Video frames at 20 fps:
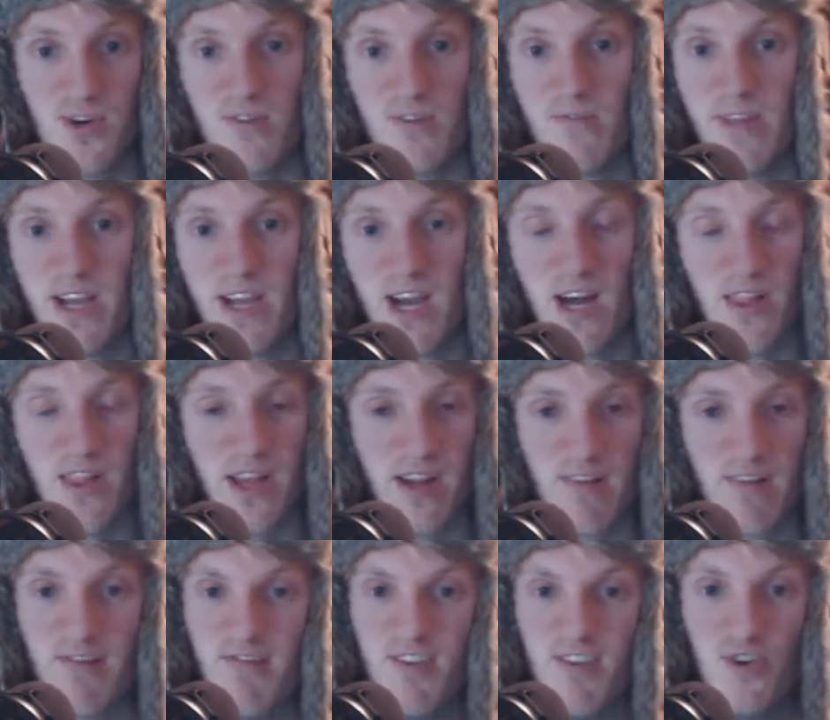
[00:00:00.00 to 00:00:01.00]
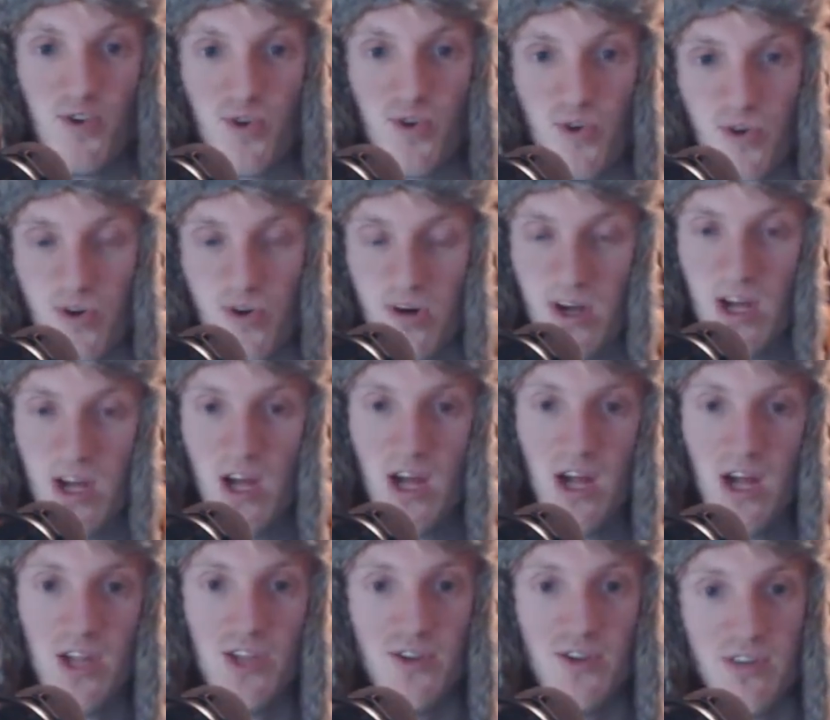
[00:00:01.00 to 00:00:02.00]
So if they got like a field goal,
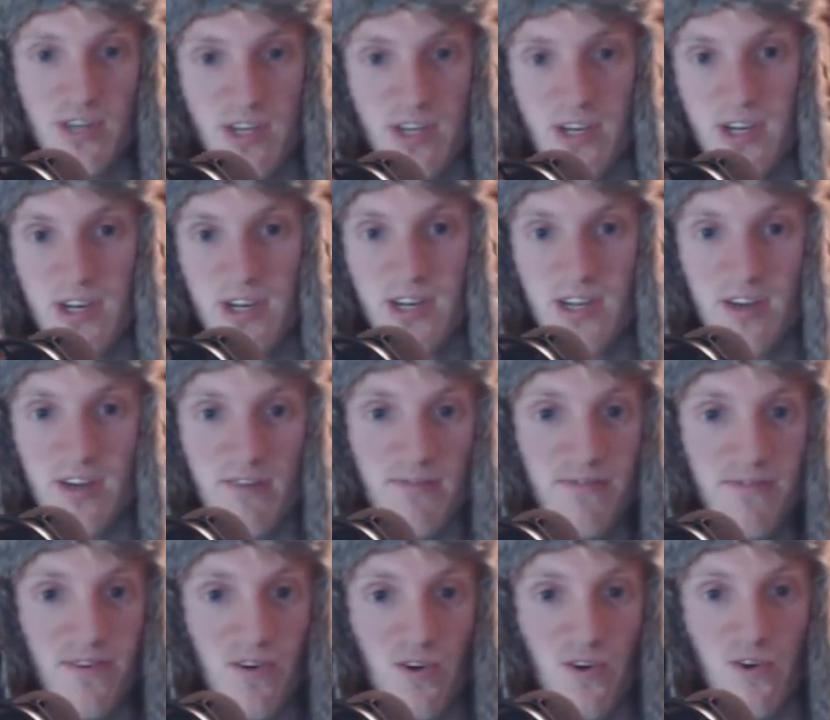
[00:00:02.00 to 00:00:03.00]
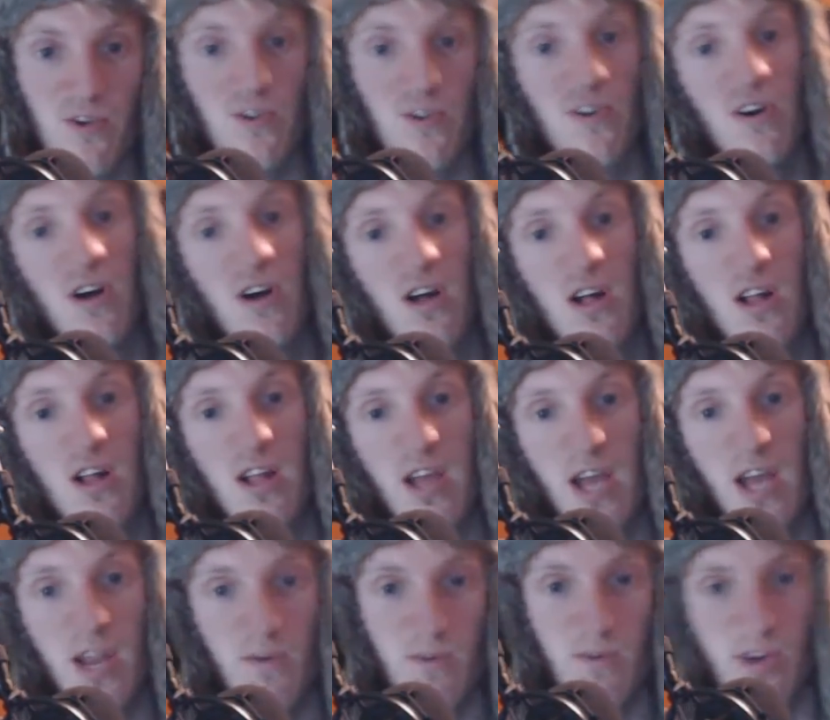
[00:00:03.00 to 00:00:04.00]
you can get a field goal
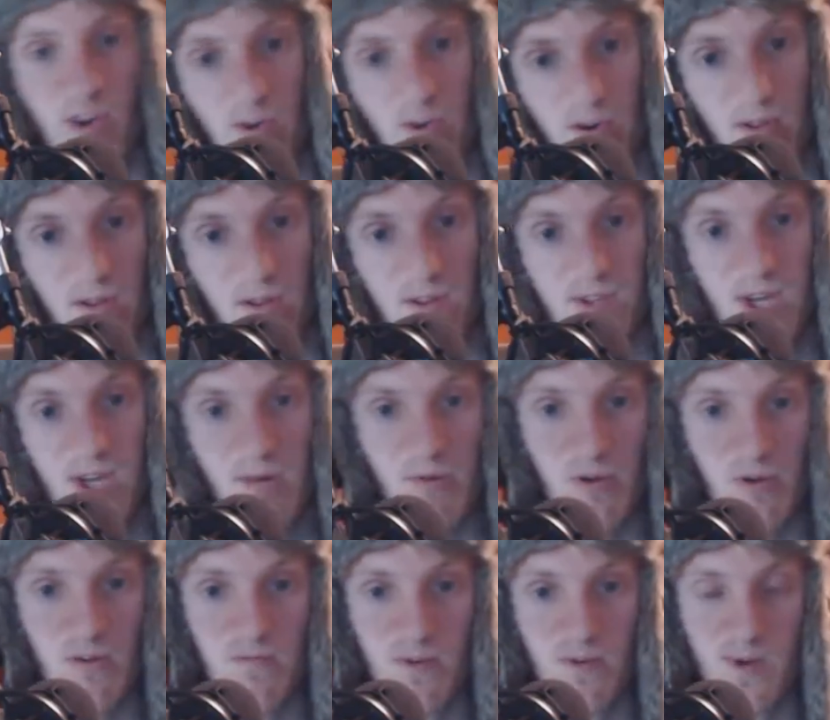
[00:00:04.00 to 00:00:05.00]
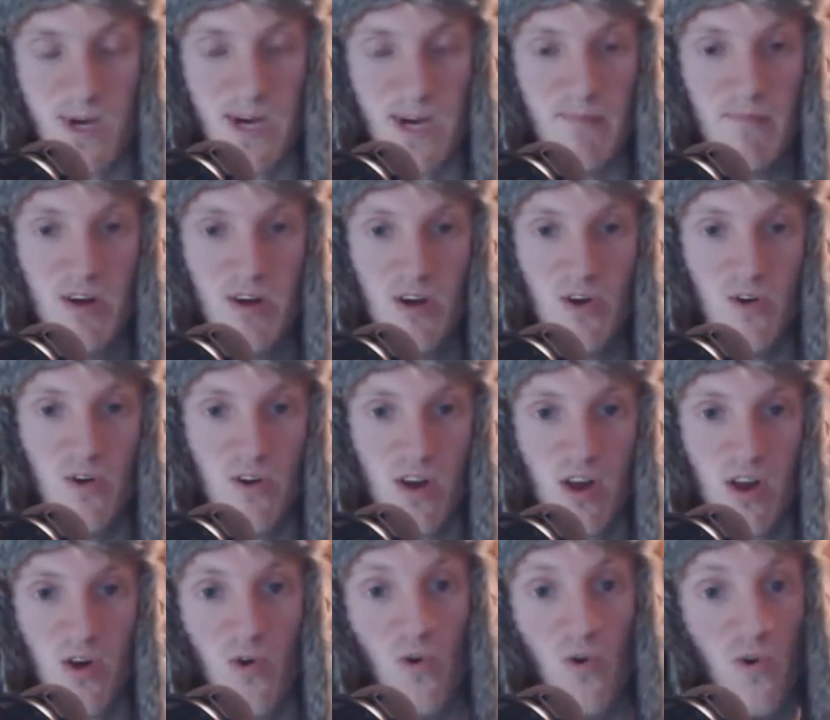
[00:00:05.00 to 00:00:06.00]
and it would go to double overtime,
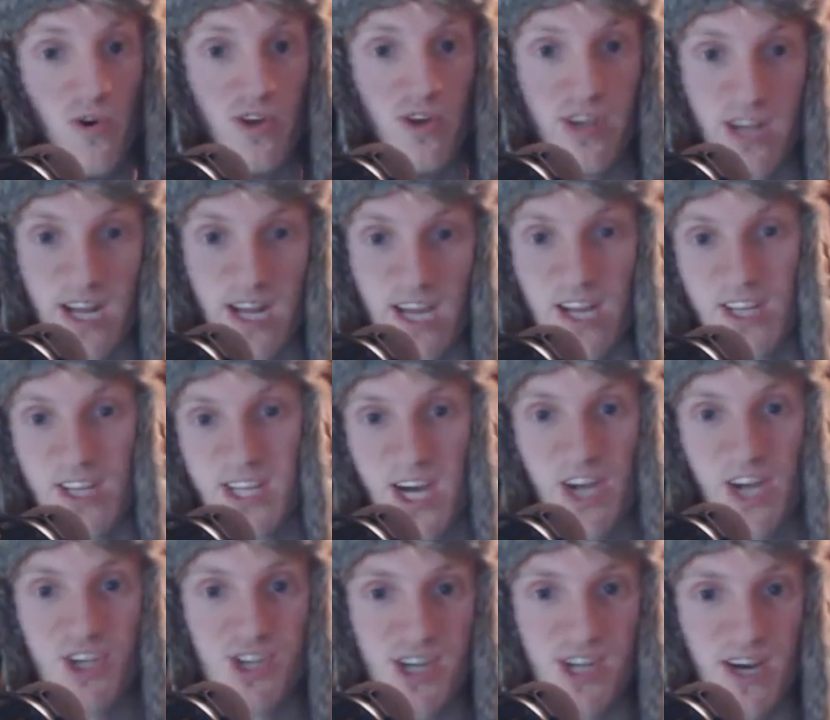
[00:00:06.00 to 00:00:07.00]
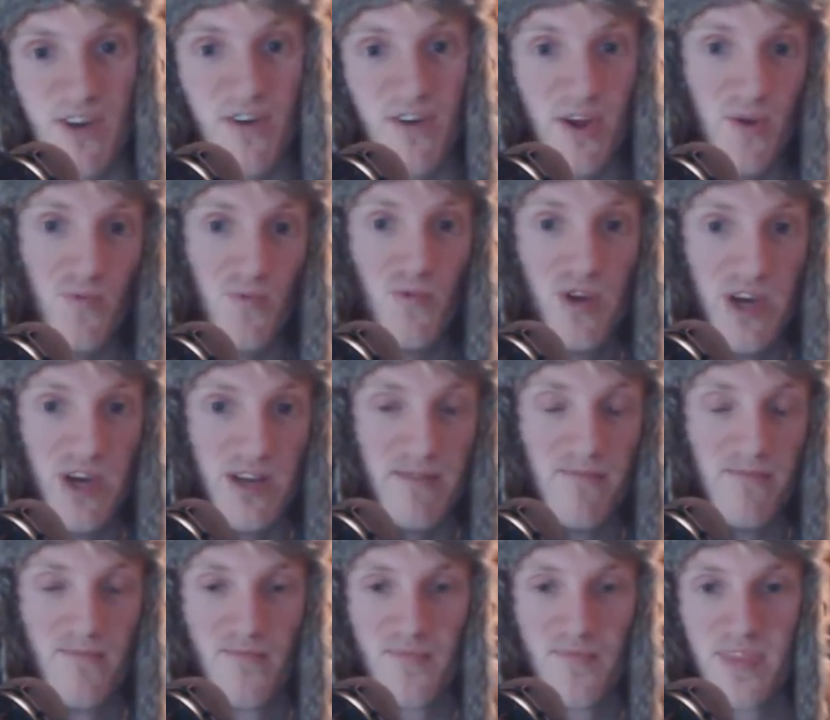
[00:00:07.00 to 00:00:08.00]
or you can get a touchdown and
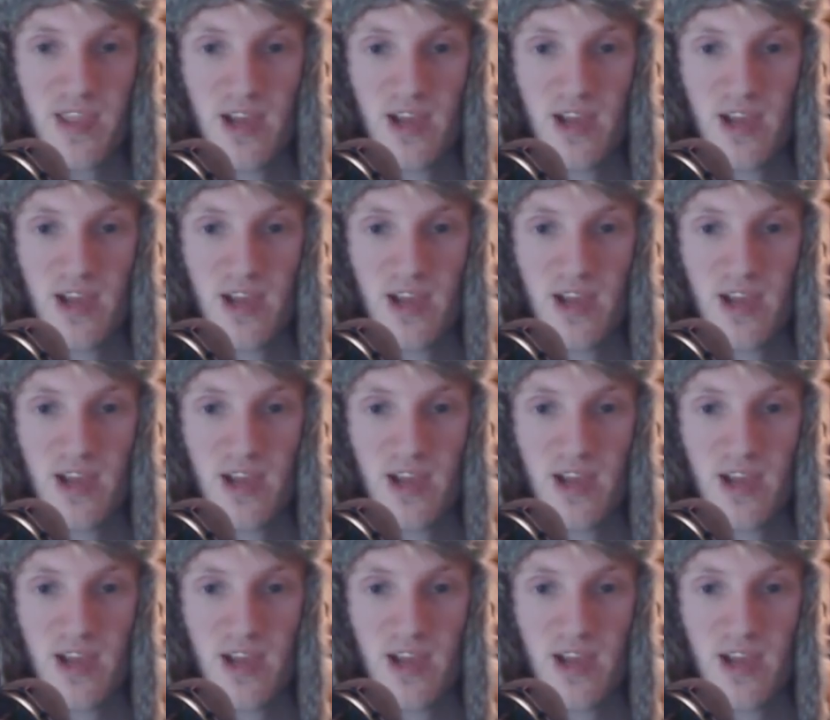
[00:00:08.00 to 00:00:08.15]
win.